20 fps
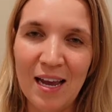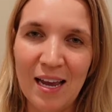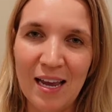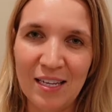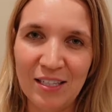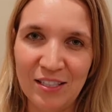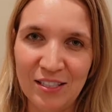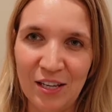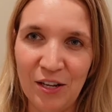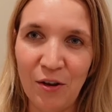
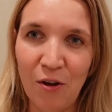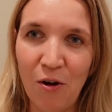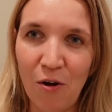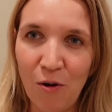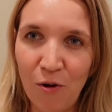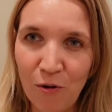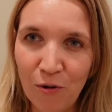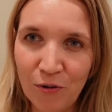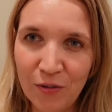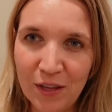And she said, "You
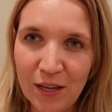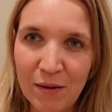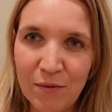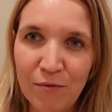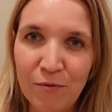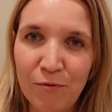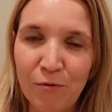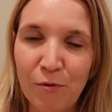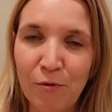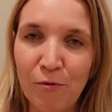hold them
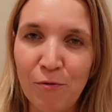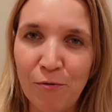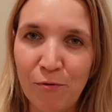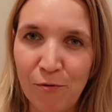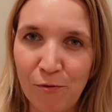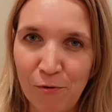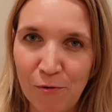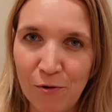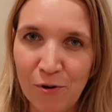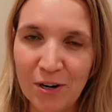for
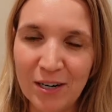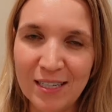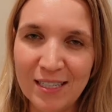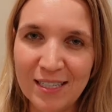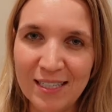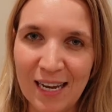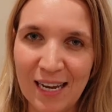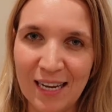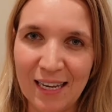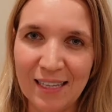4
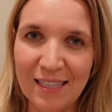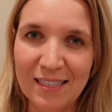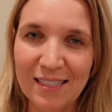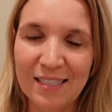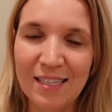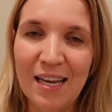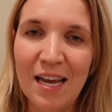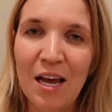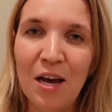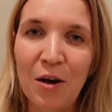
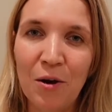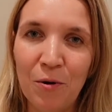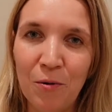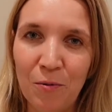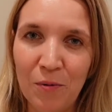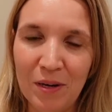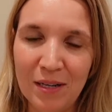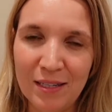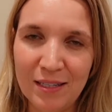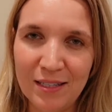seconds.
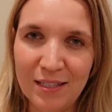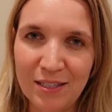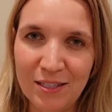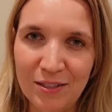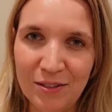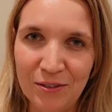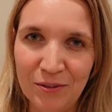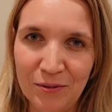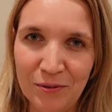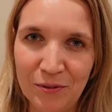1,
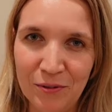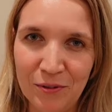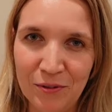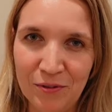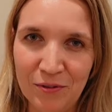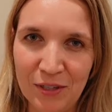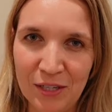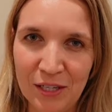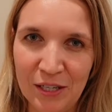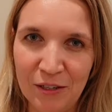2,
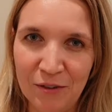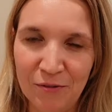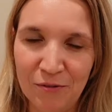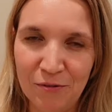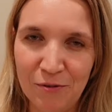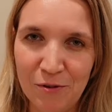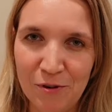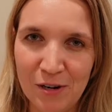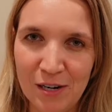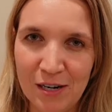3,
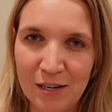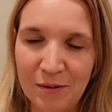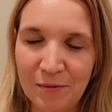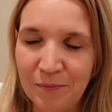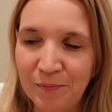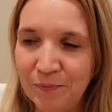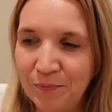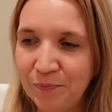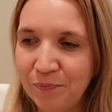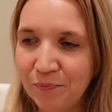4.
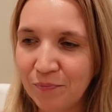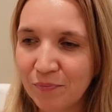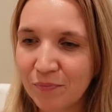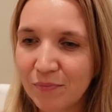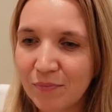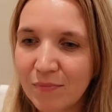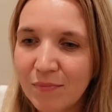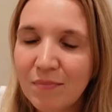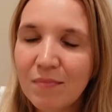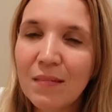
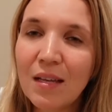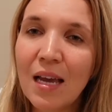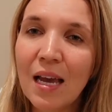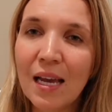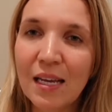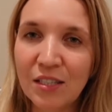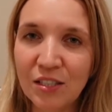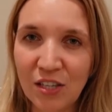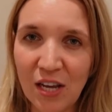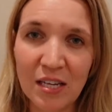
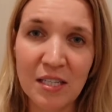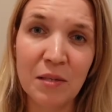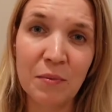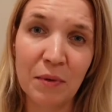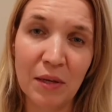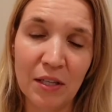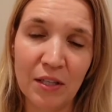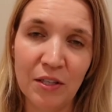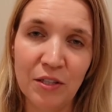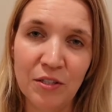And she asked them,
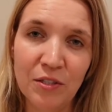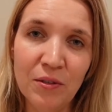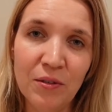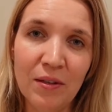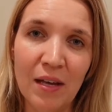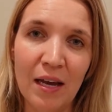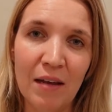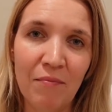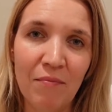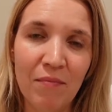"Can you do
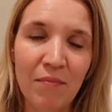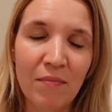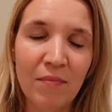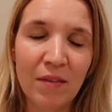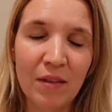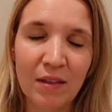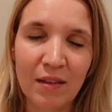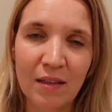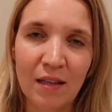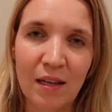
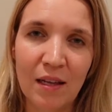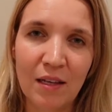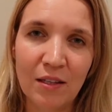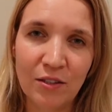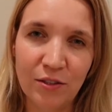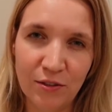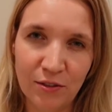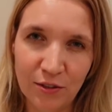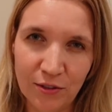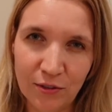
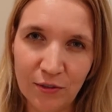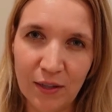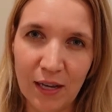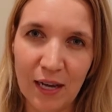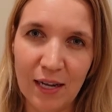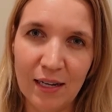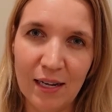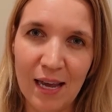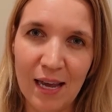that?"